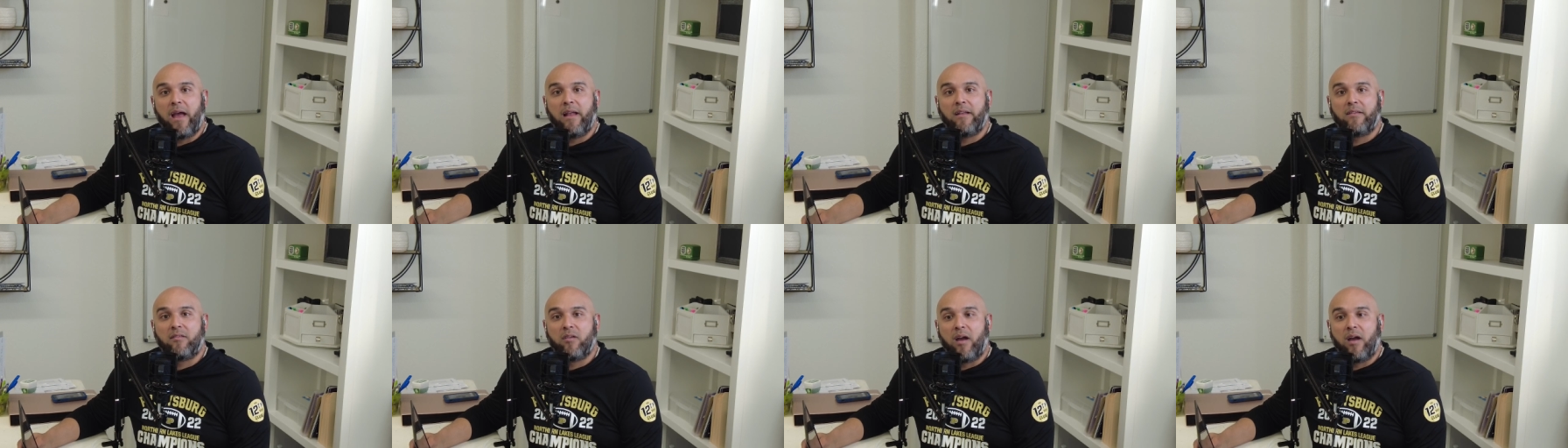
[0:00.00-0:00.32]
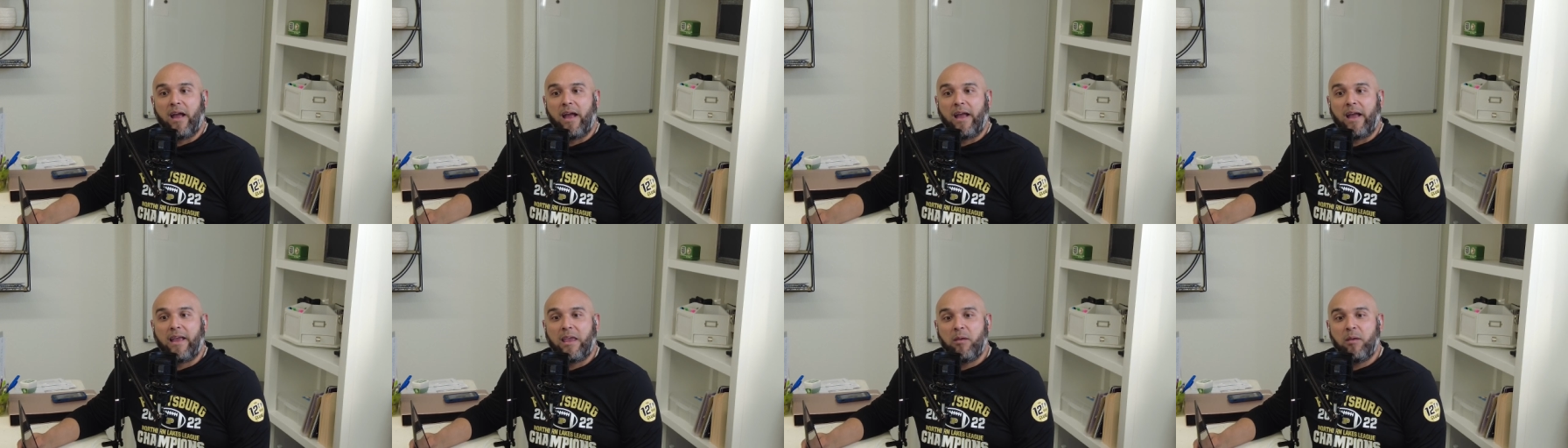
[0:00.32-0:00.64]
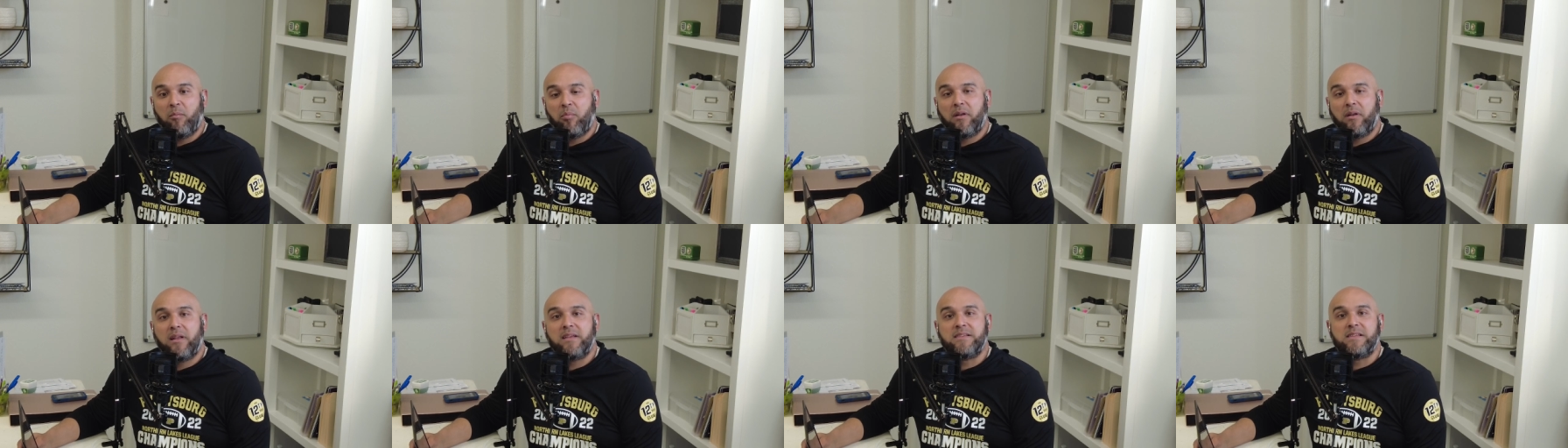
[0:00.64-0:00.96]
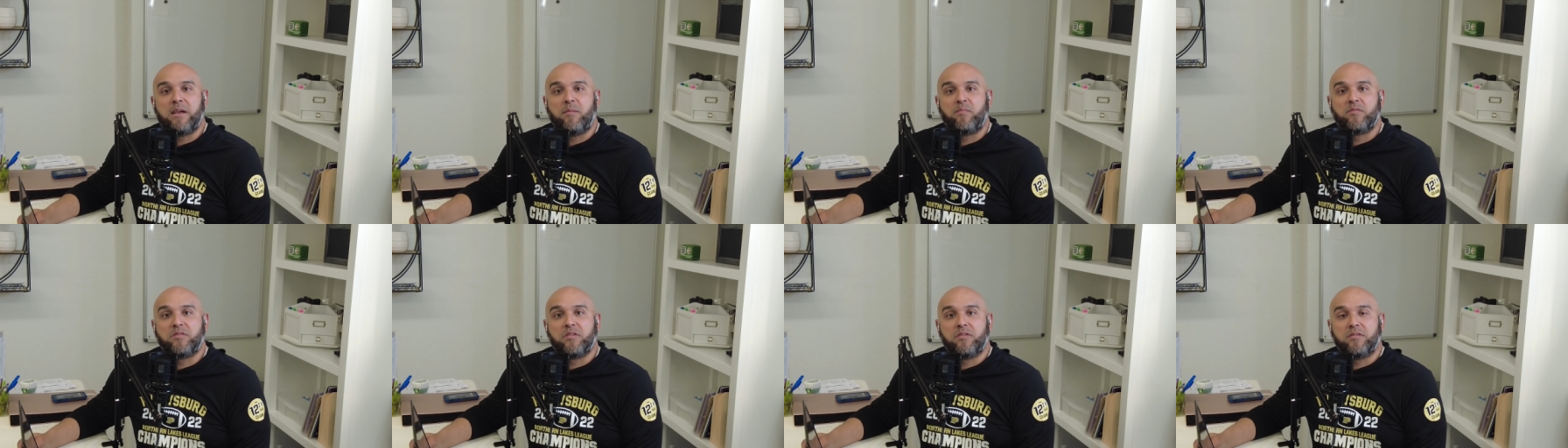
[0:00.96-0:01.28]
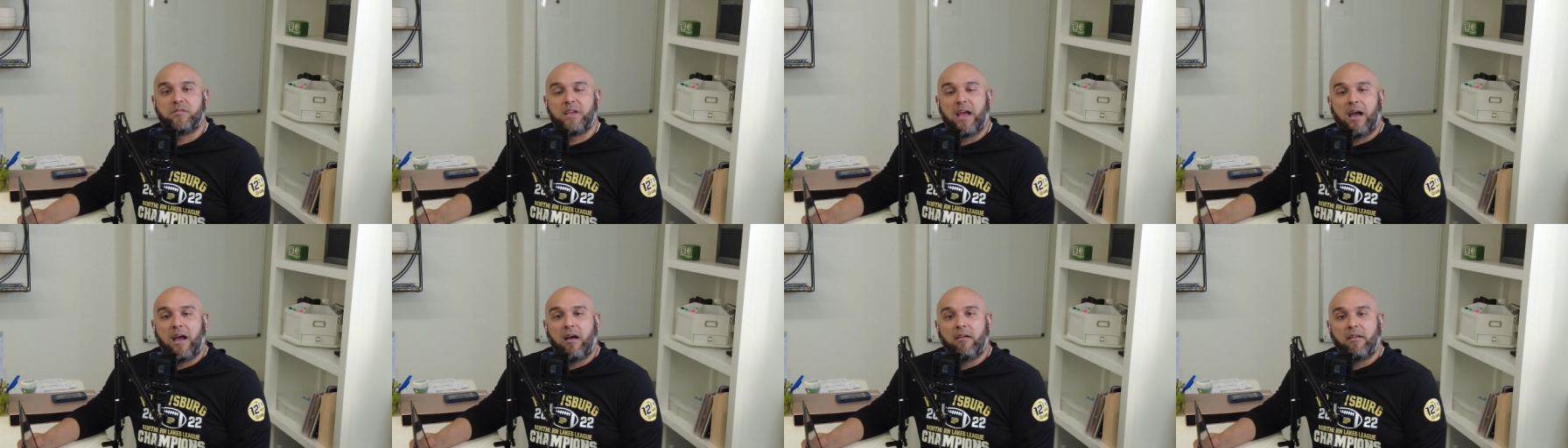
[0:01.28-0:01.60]
So I, I keep putting these episodes
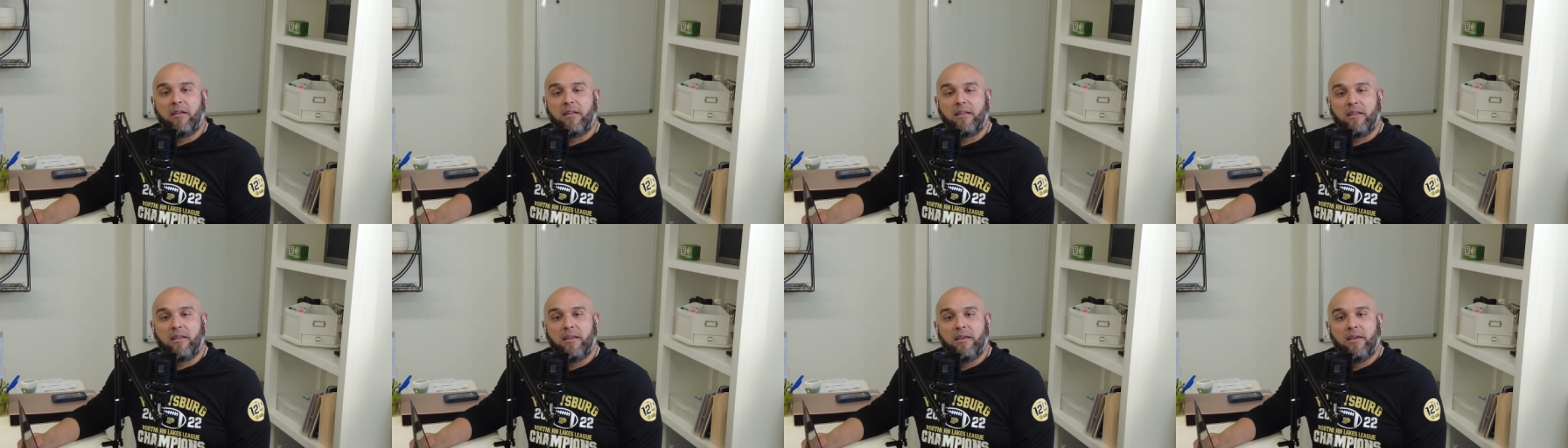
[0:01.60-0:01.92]
out, and